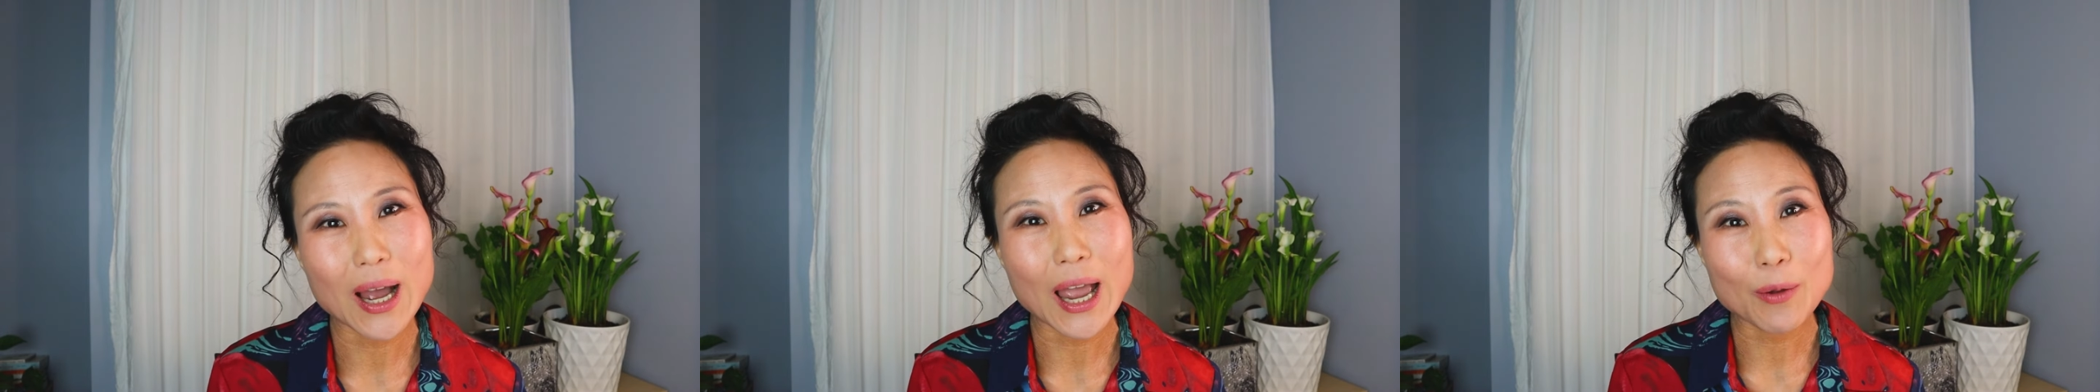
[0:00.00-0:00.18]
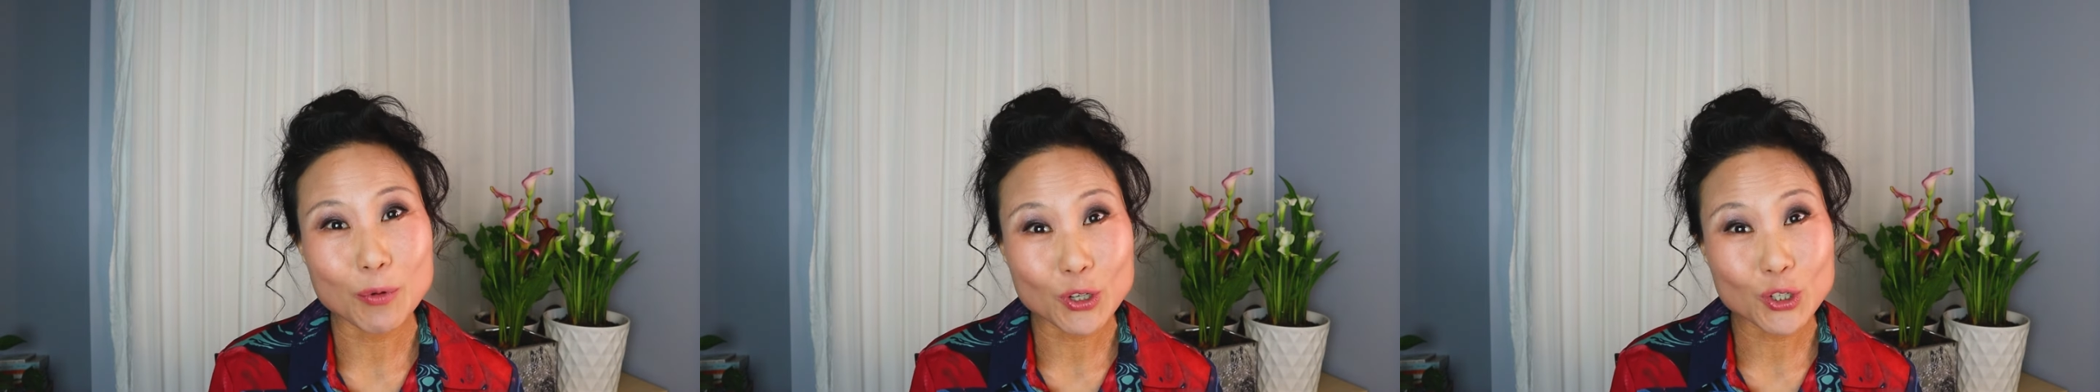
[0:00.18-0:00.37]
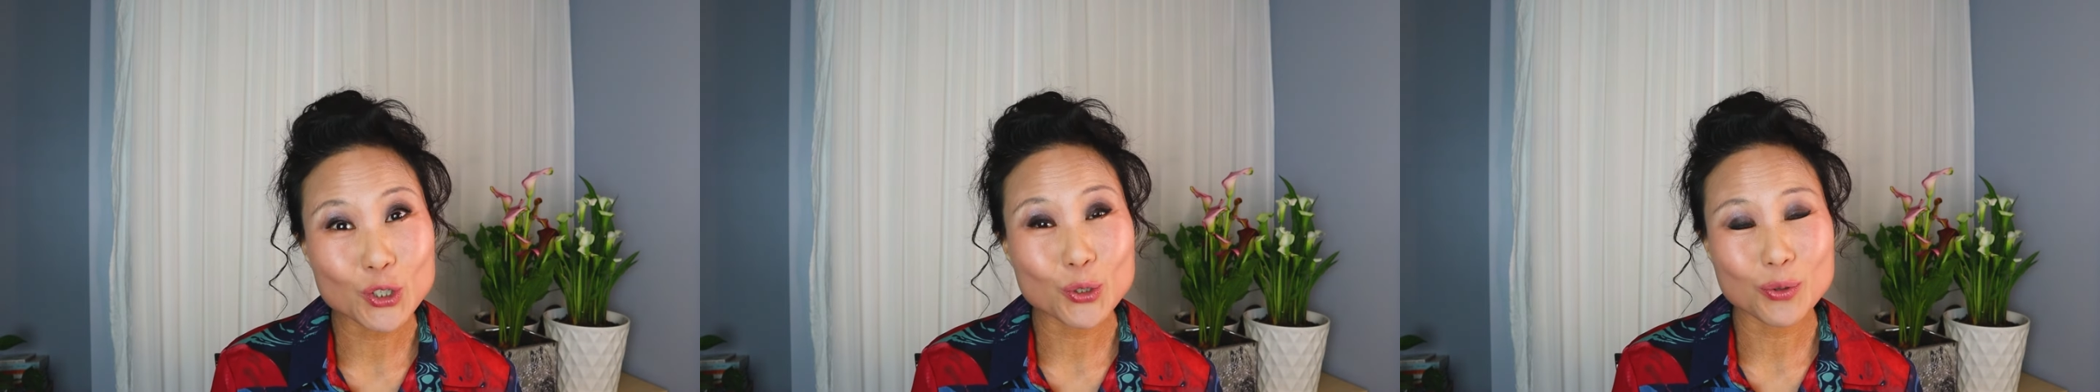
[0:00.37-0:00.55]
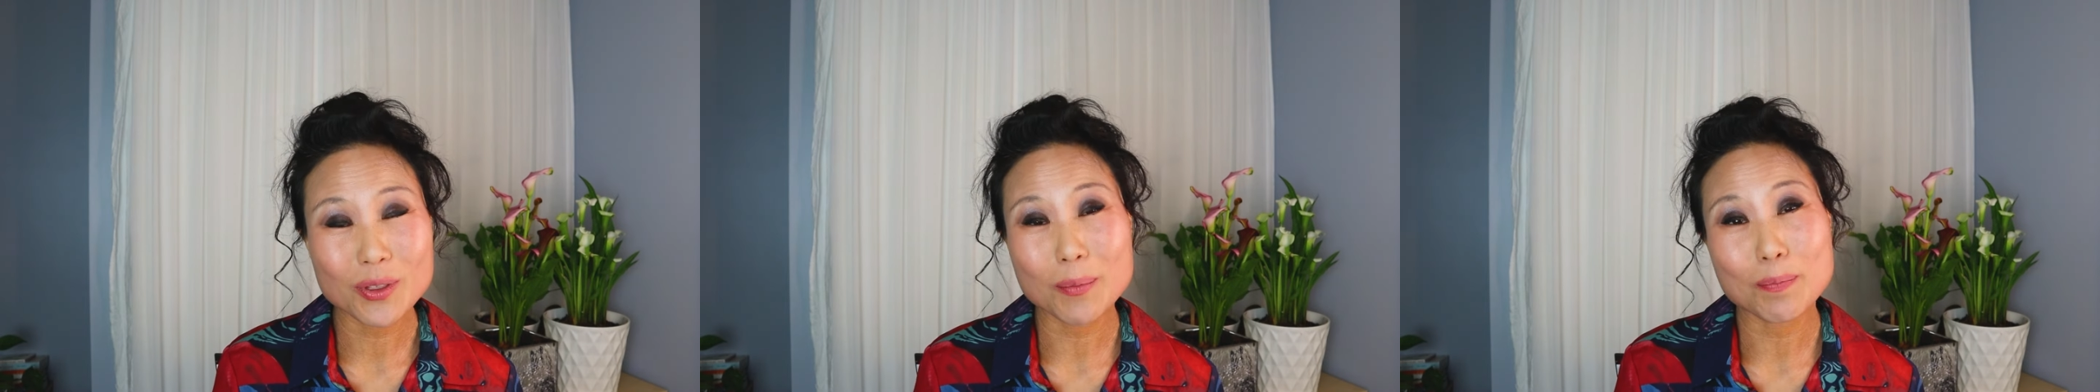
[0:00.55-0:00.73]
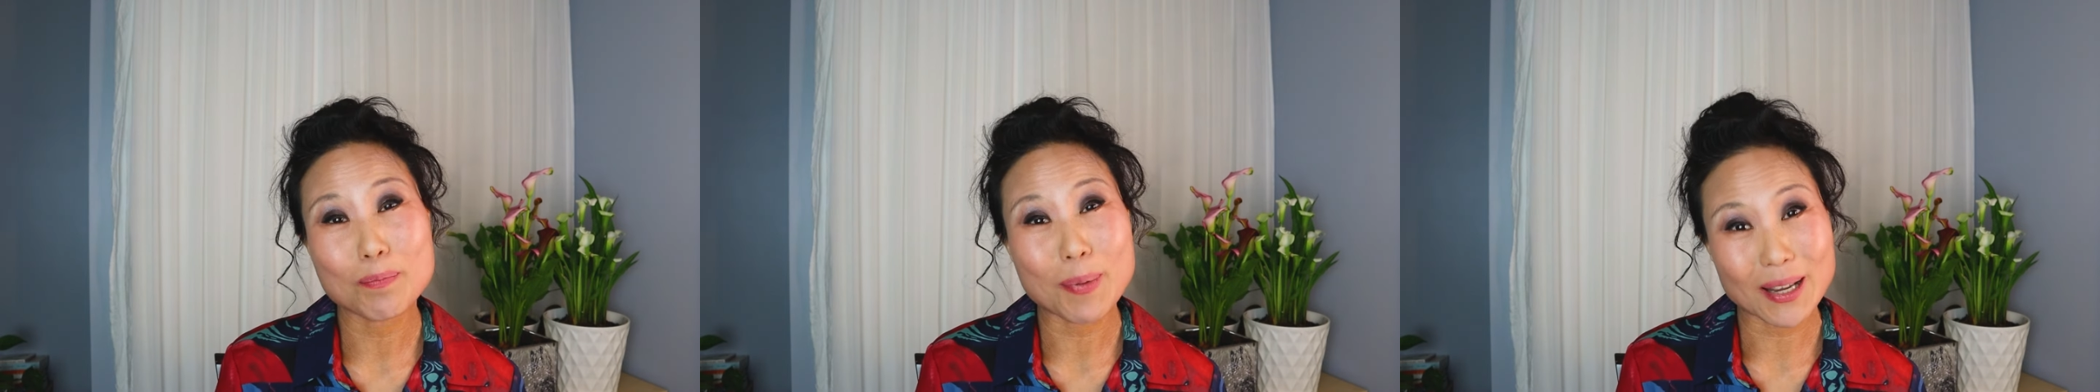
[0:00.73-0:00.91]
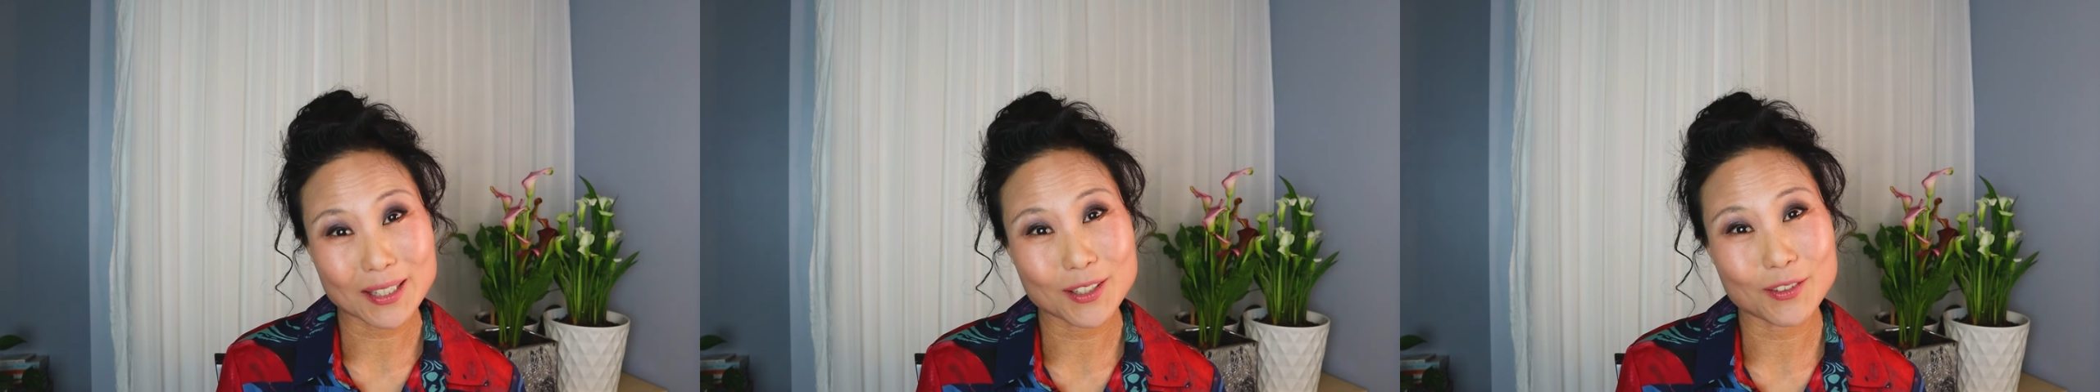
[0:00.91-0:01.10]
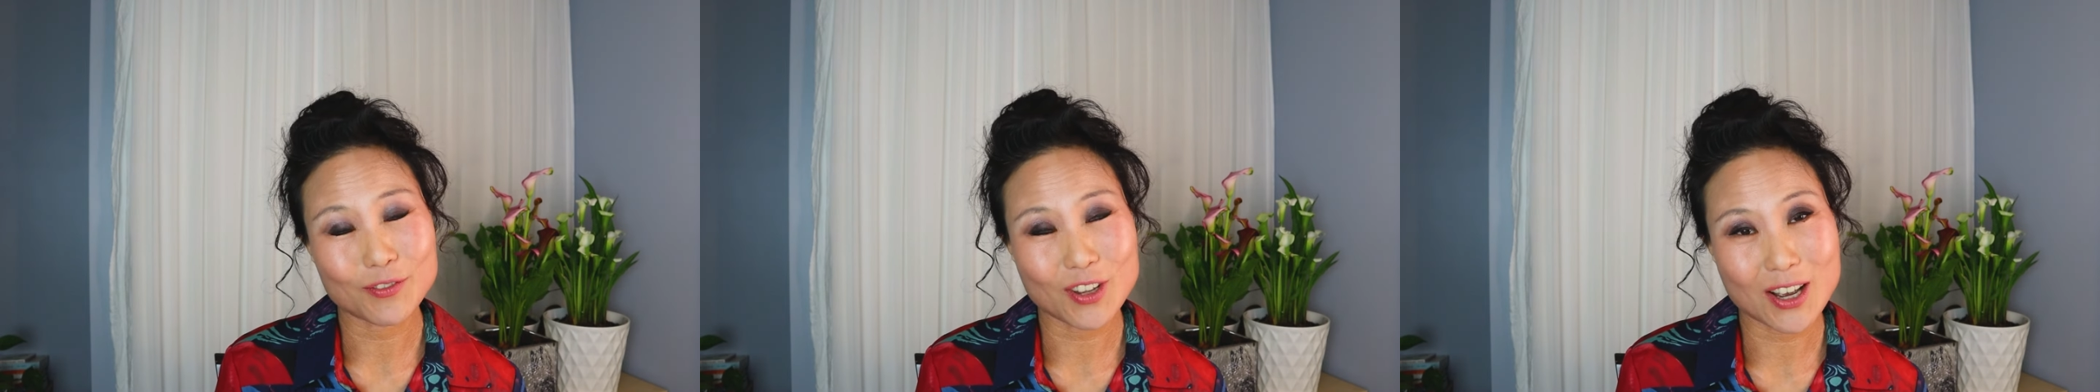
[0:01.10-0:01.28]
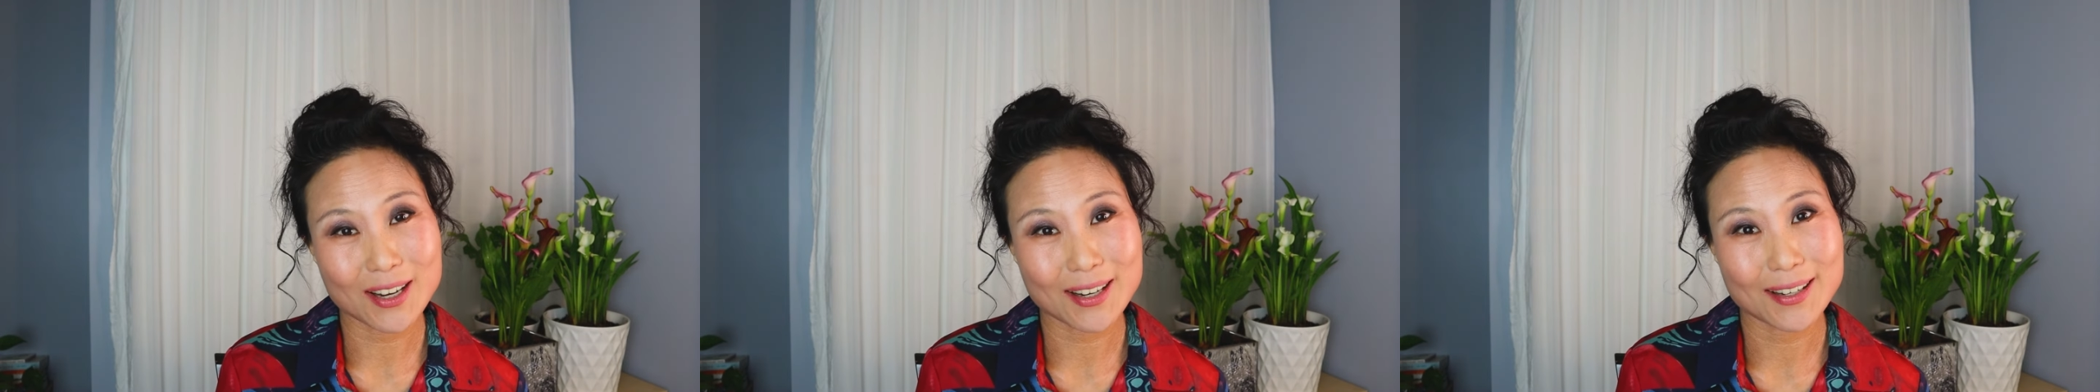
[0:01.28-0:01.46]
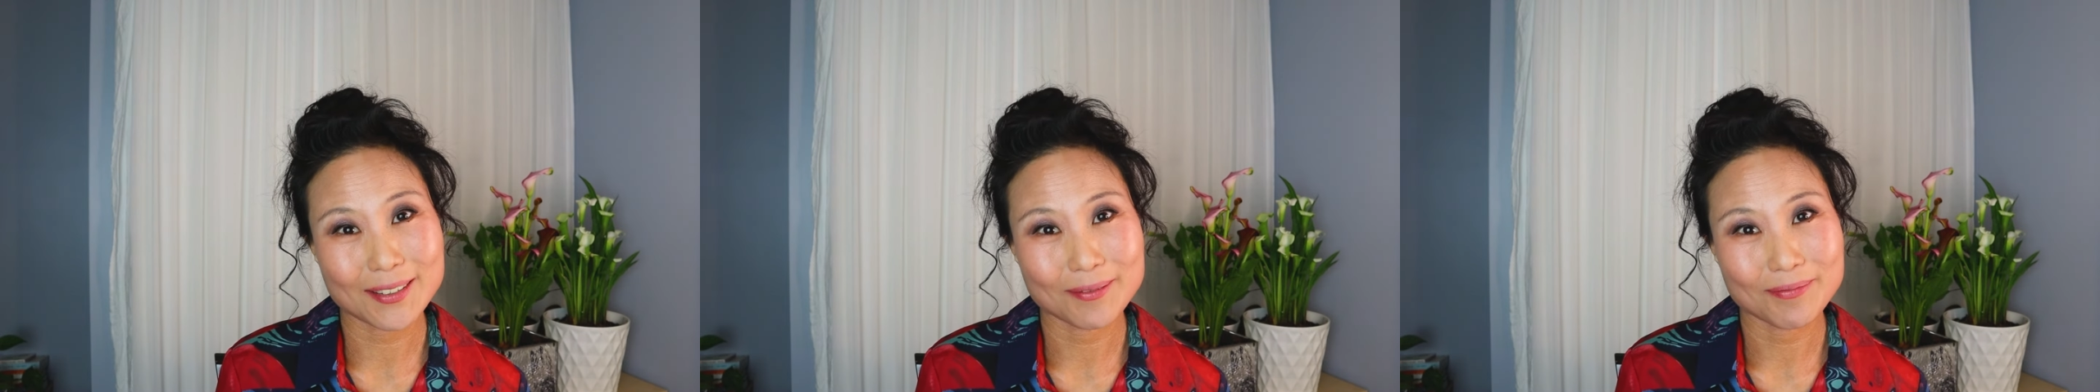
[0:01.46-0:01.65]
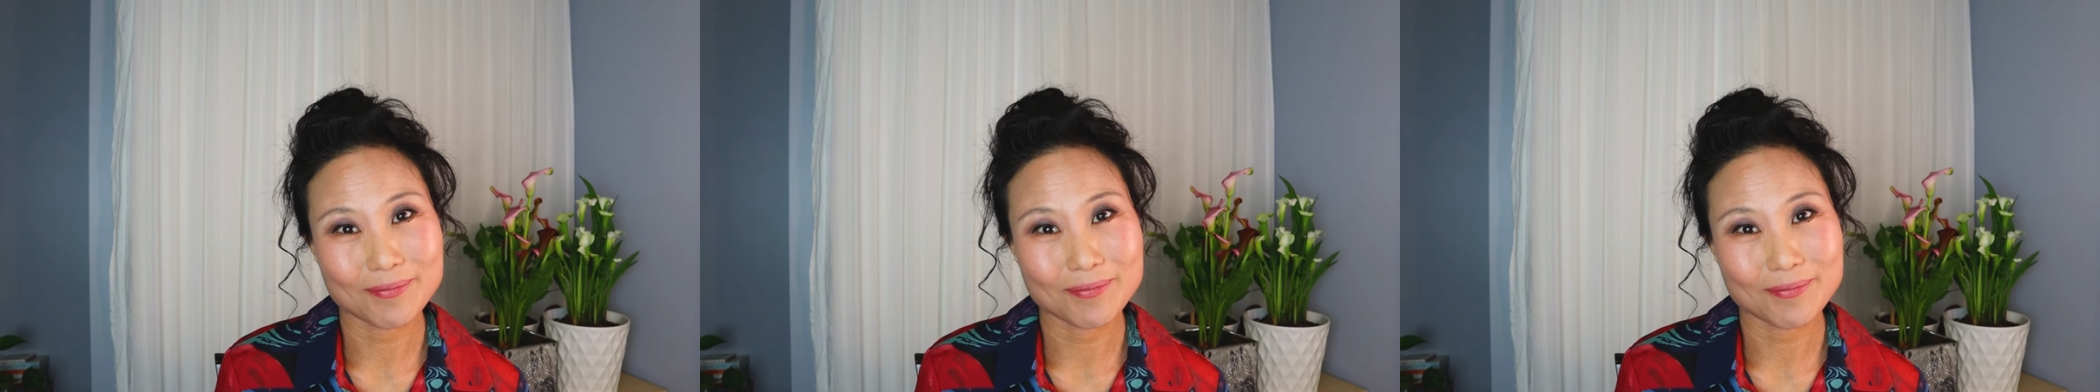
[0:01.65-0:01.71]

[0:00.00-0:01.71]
I wish you the best of luck.